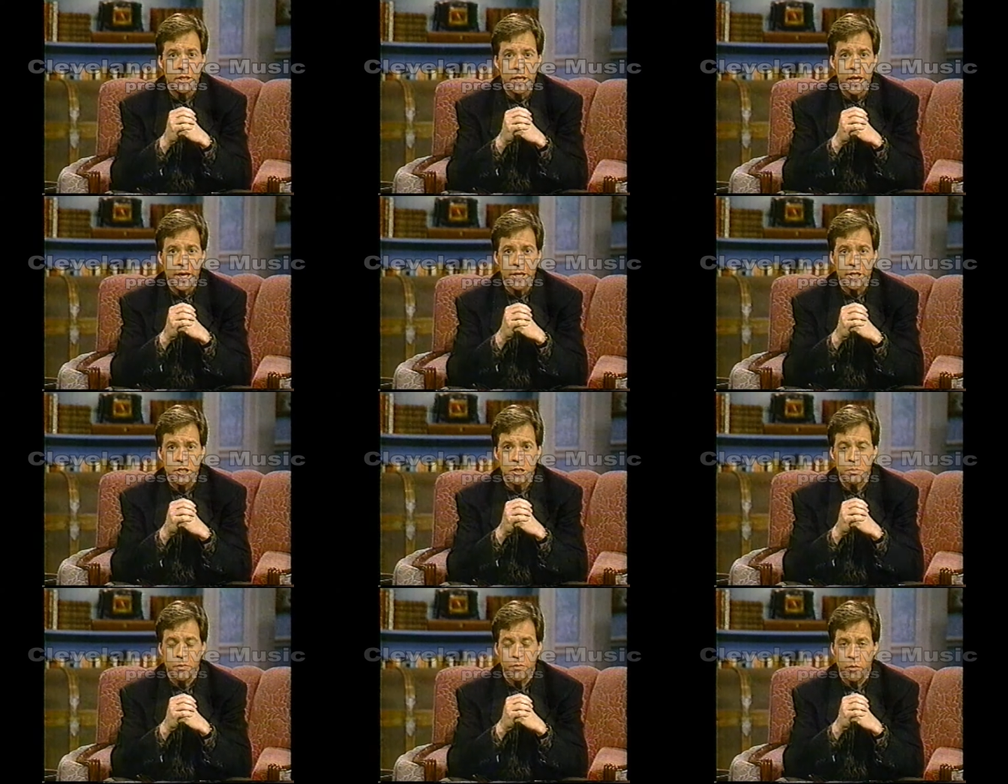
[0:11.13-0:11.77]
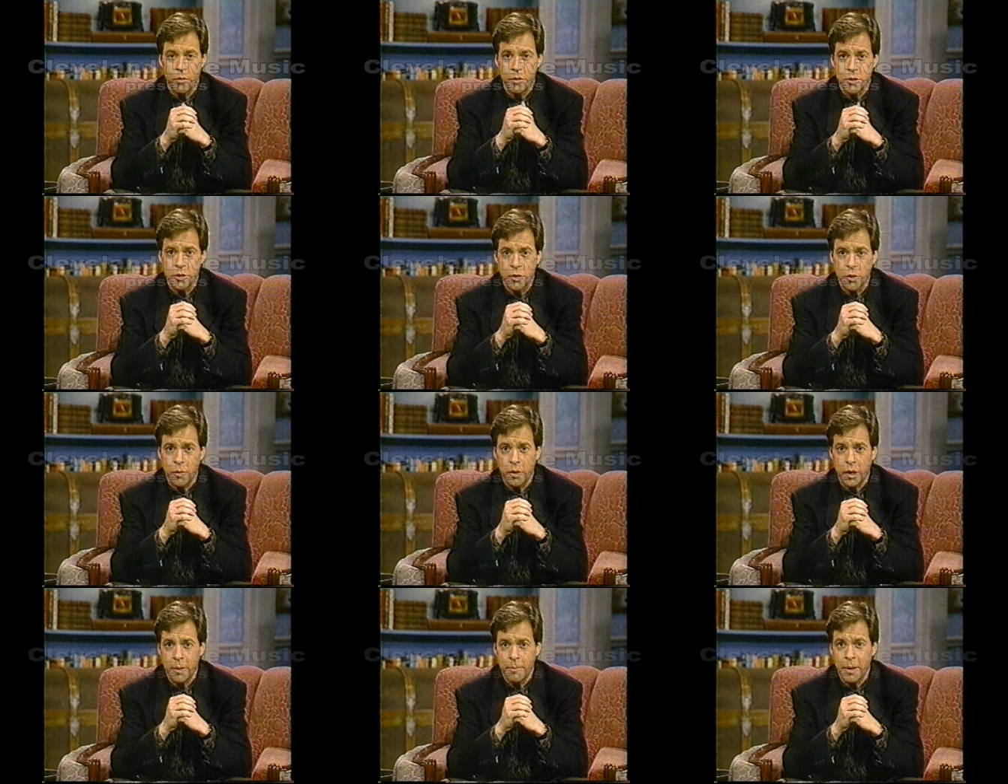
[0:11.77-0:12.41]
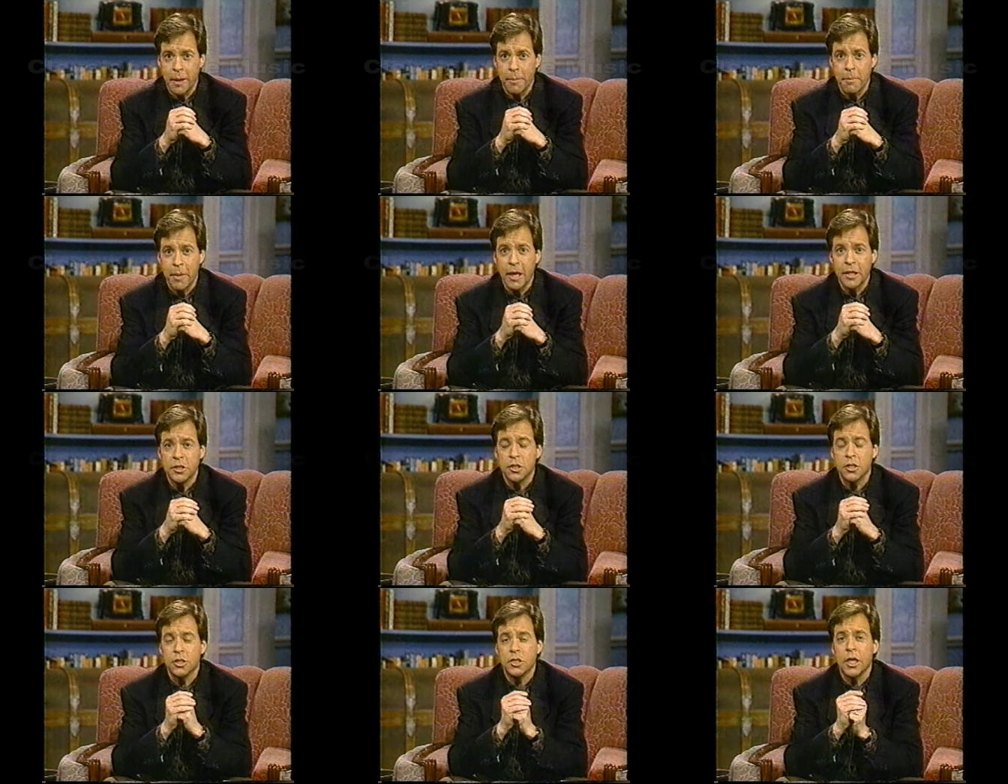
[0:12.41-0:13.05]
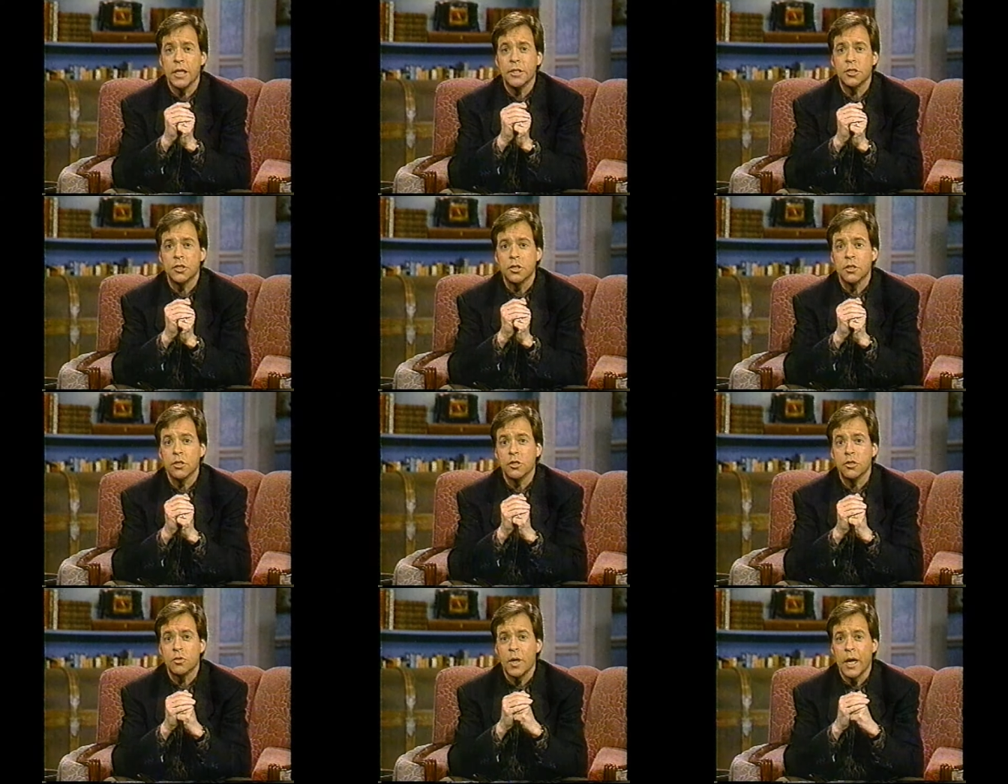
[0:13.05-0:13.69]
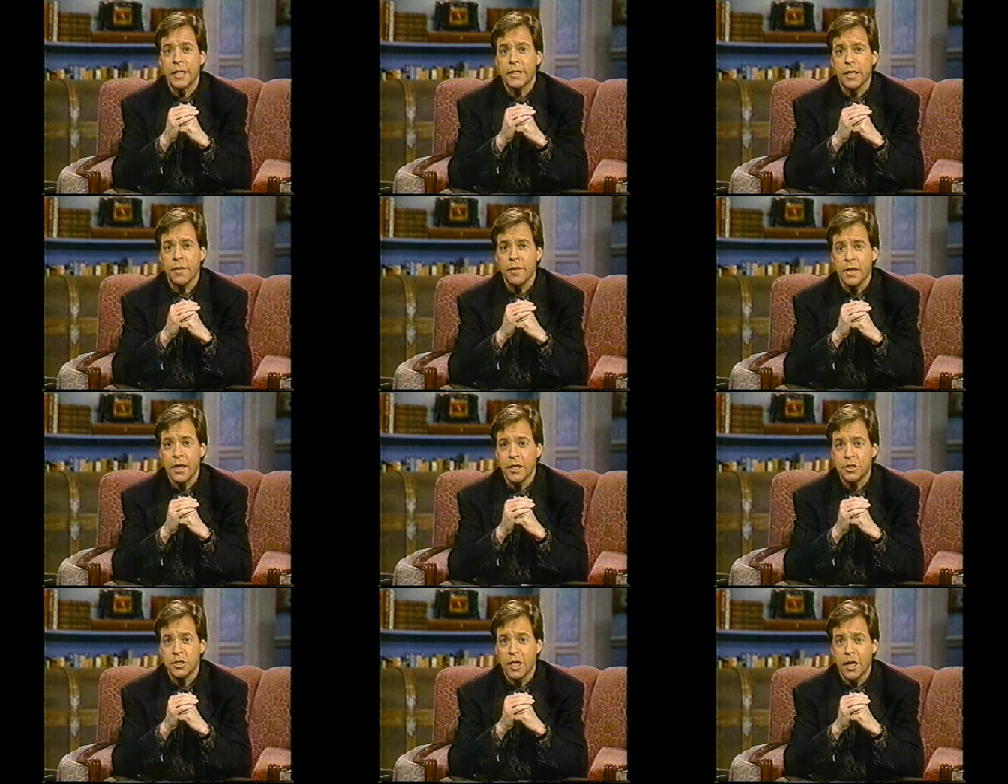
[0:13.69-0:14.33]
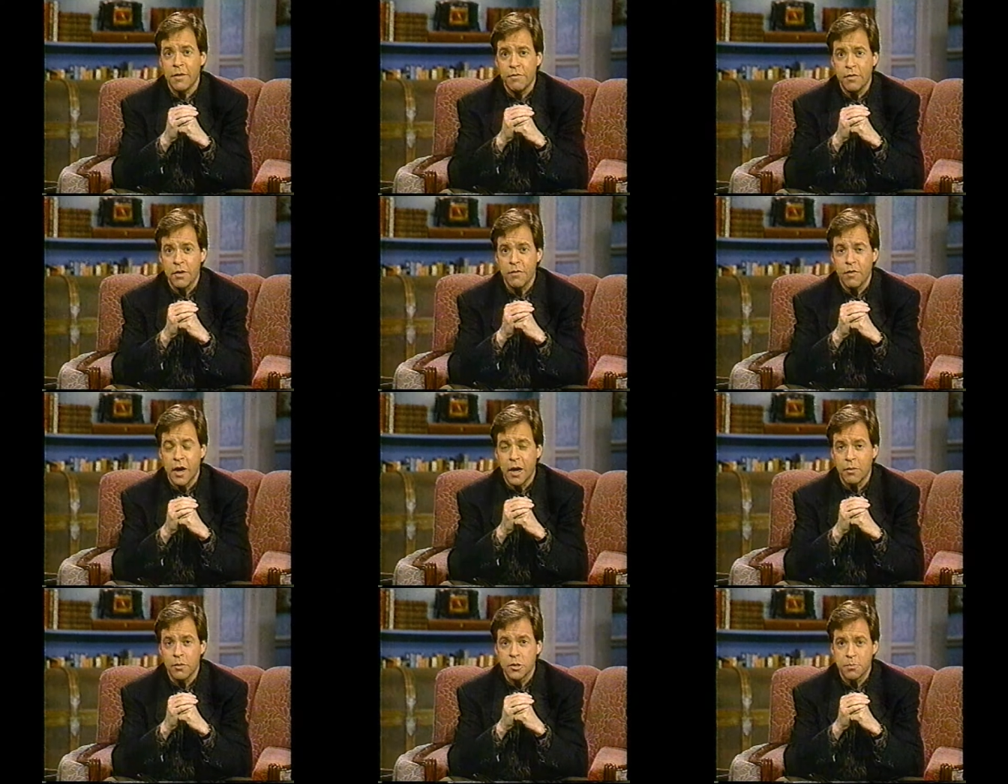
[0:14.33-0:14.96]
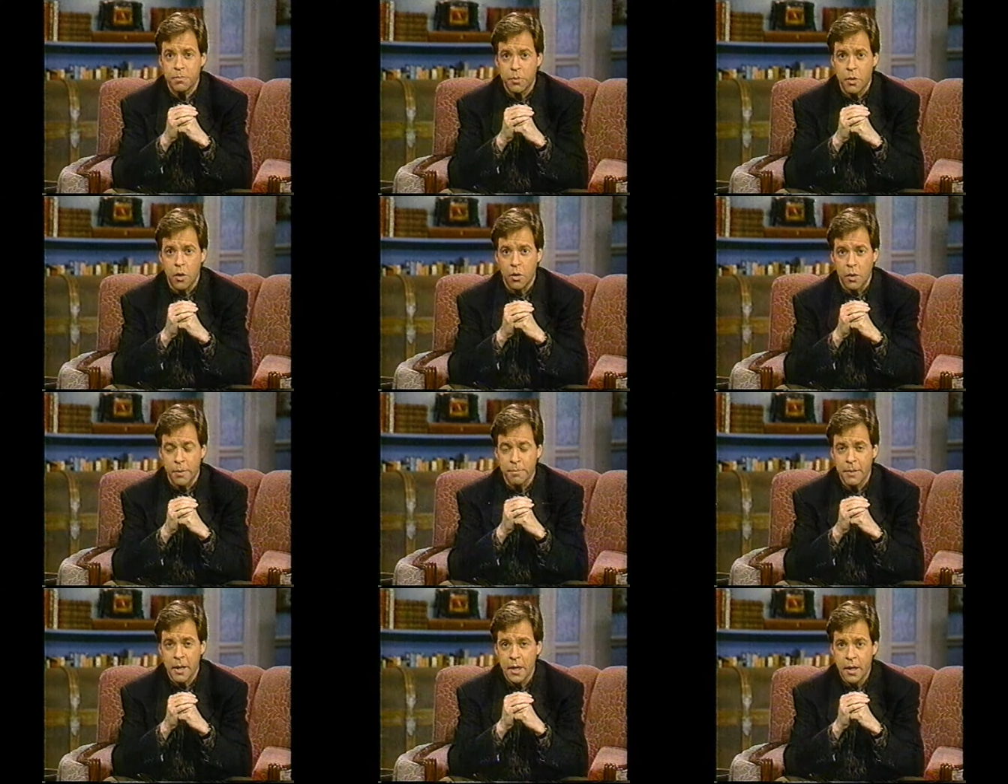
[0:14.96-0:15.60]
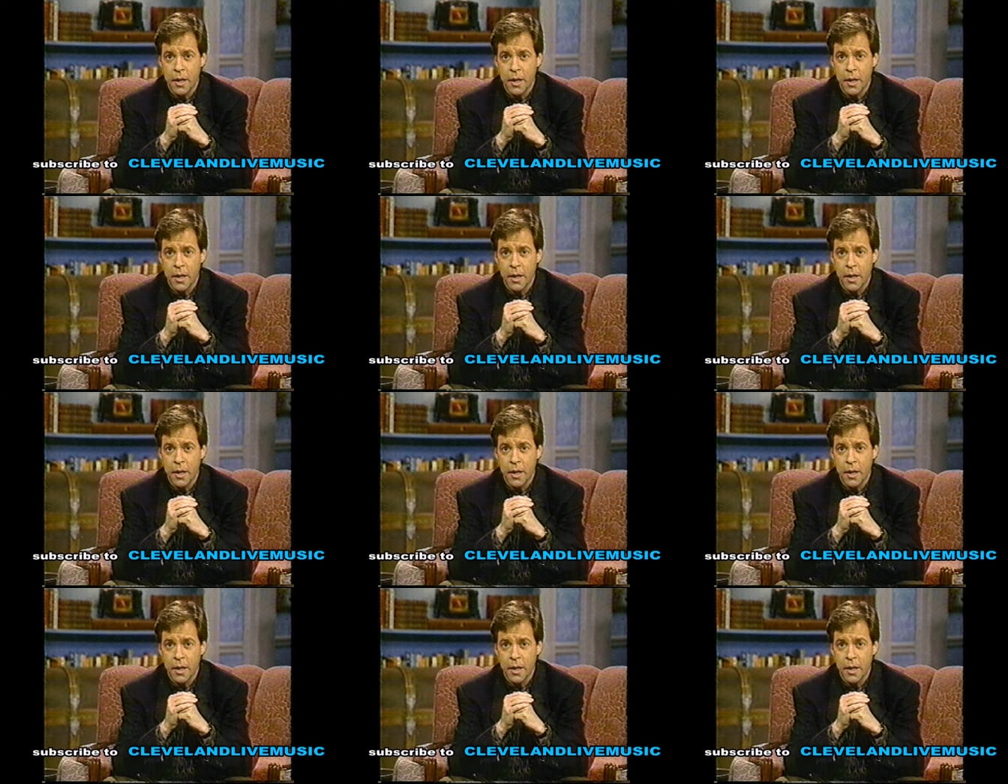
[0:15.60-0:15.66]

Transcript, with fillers: days before the story about Magic Johnson contracting the HIV virus broke.